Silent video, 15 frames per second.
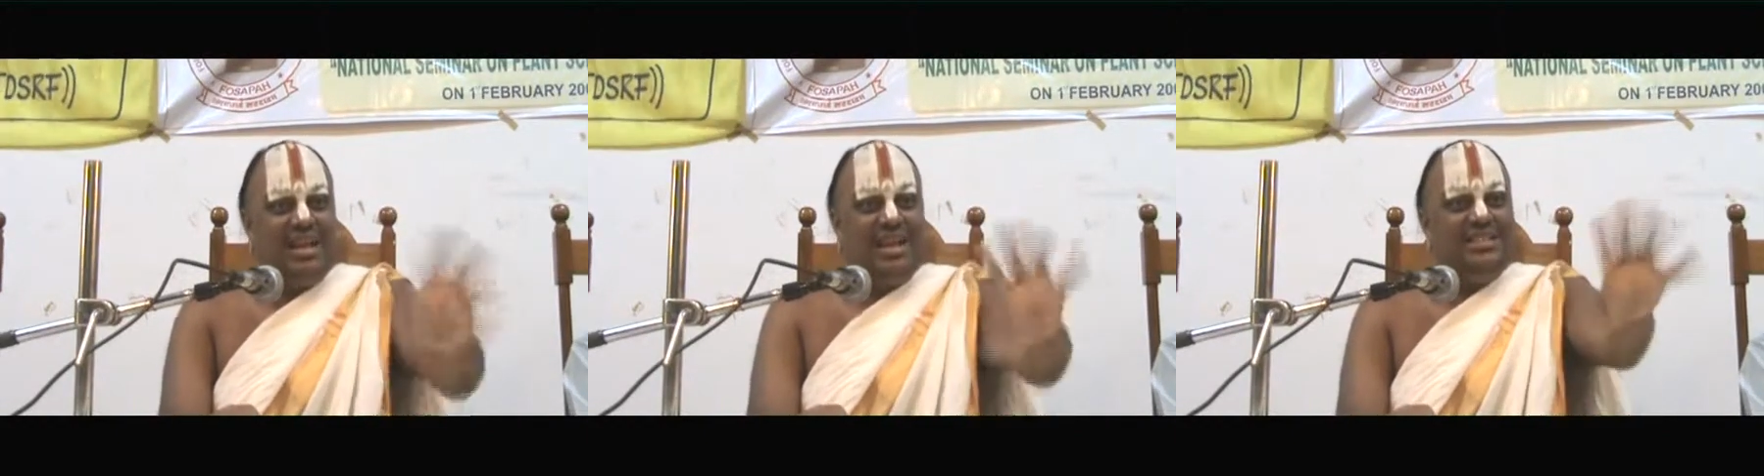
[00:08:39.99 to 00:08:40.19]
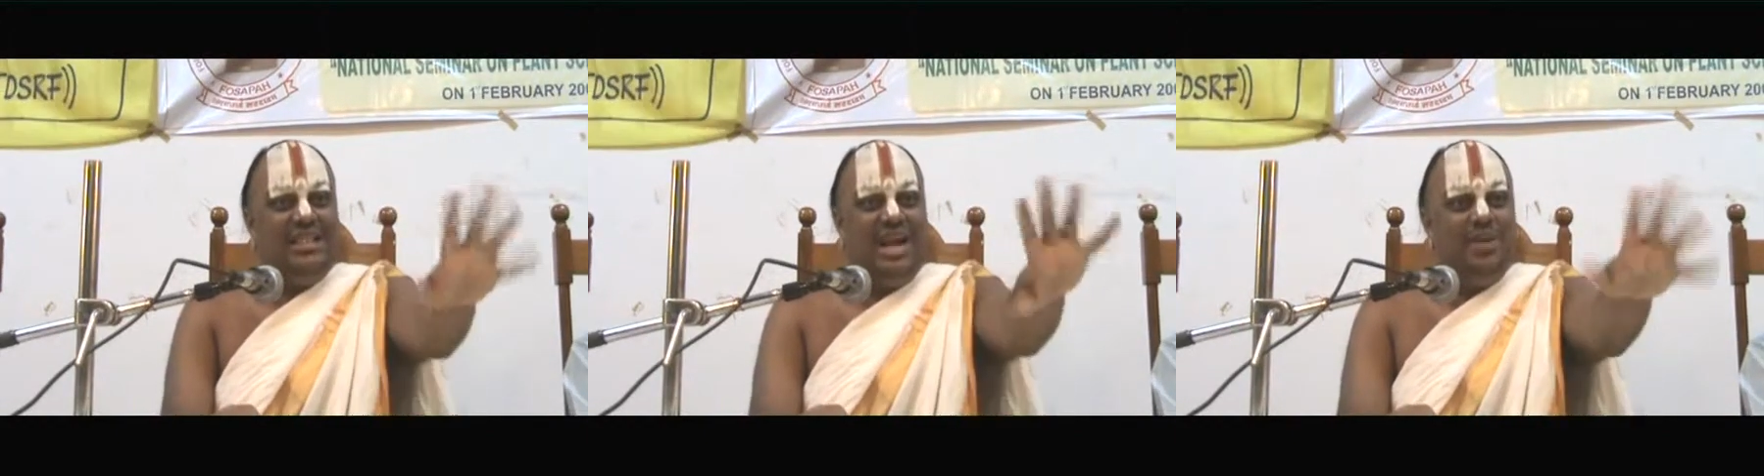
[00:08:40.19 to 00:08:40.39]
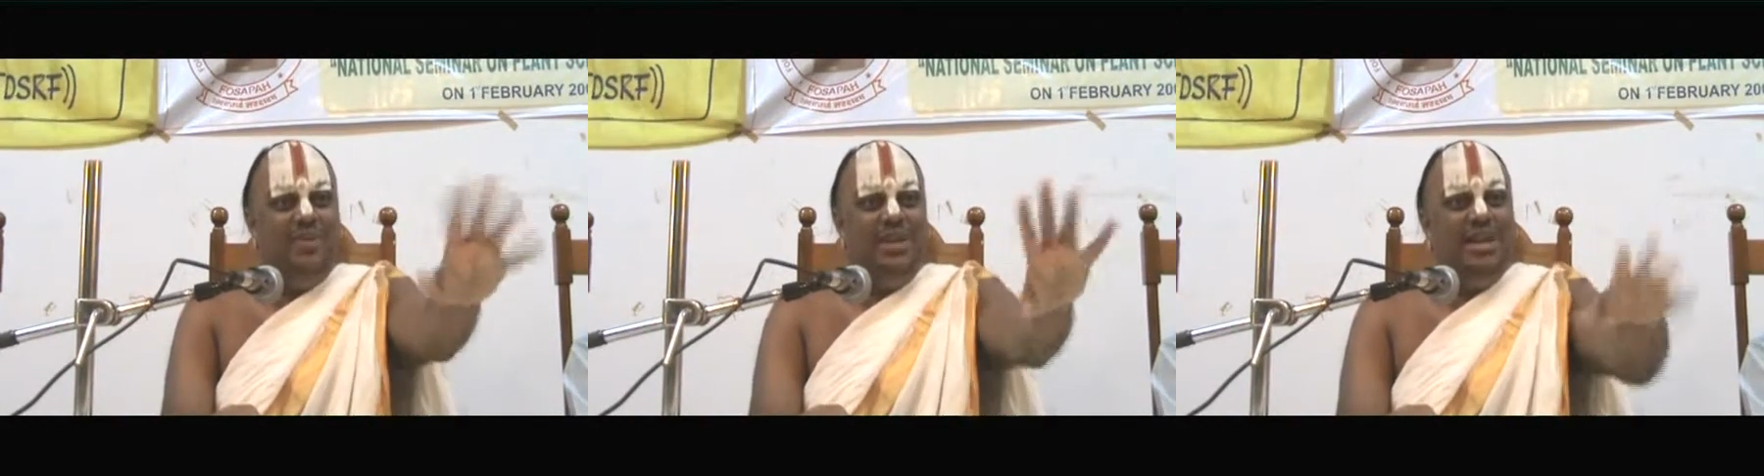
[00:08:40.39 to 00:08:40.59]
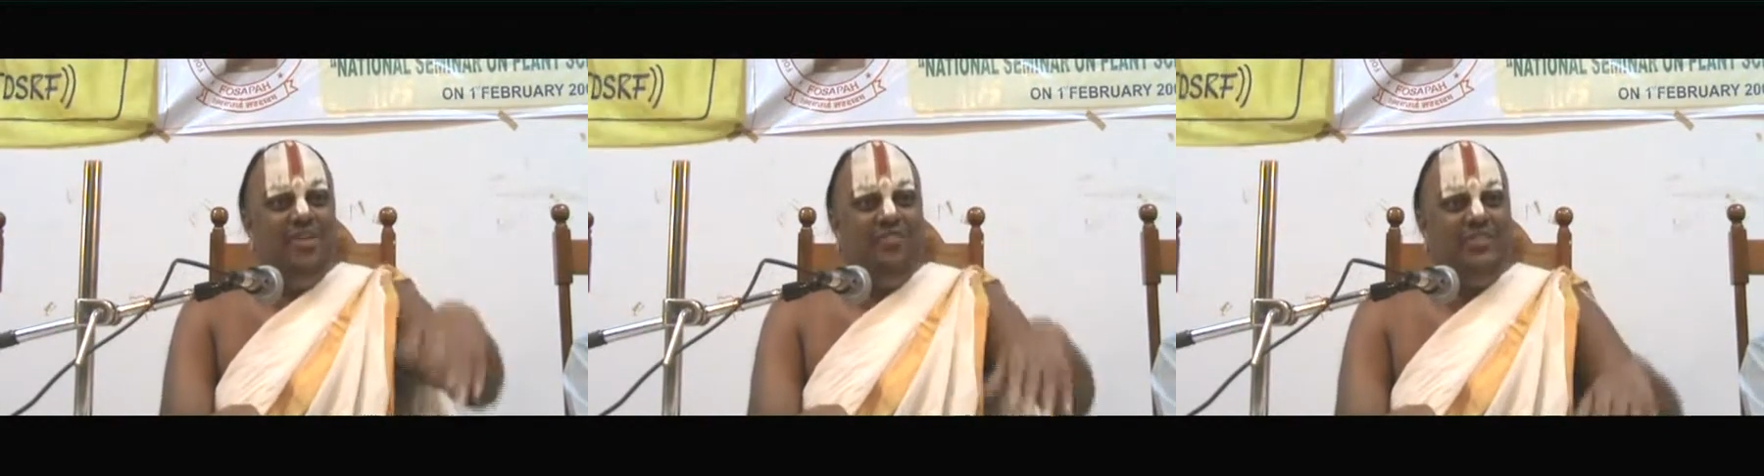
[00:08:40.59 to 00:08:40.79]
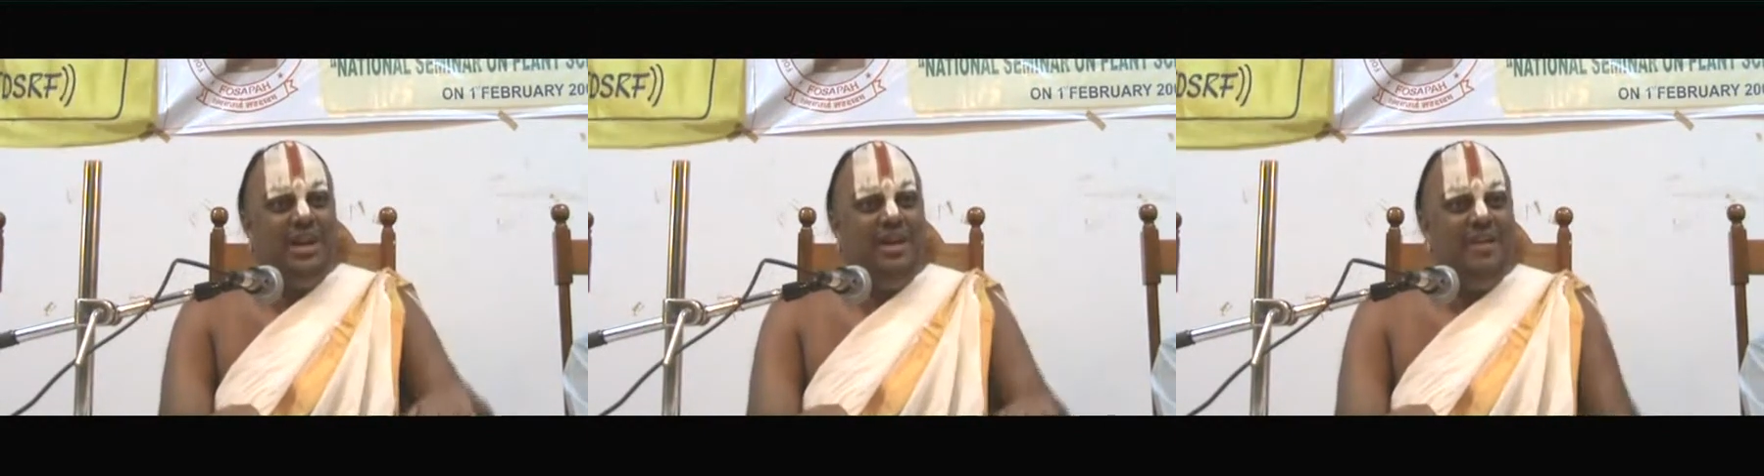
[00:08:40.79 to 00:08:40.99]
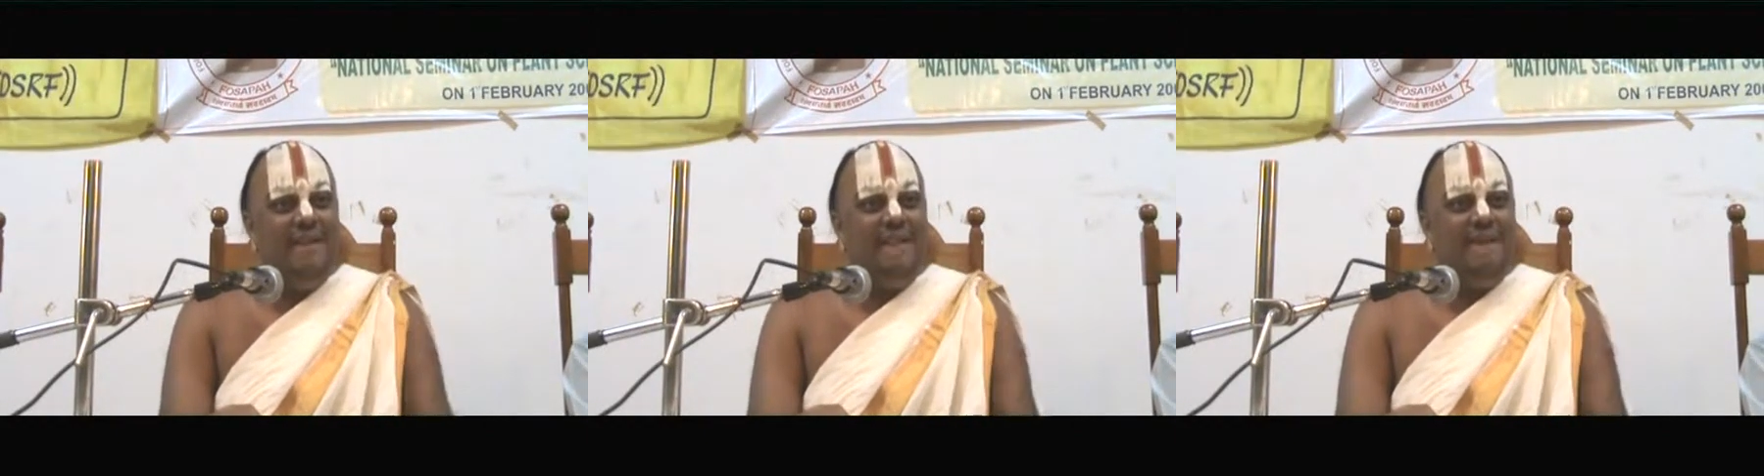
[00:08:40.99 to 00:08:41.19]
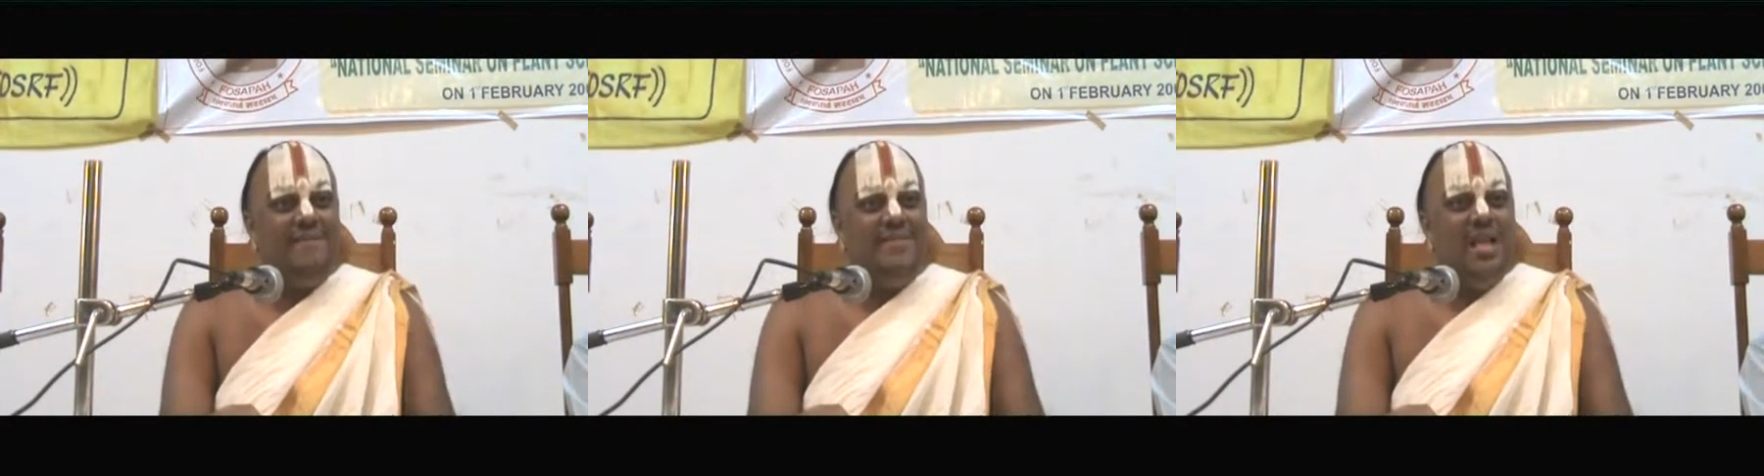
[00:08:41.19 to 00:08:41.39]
that has not been lifted.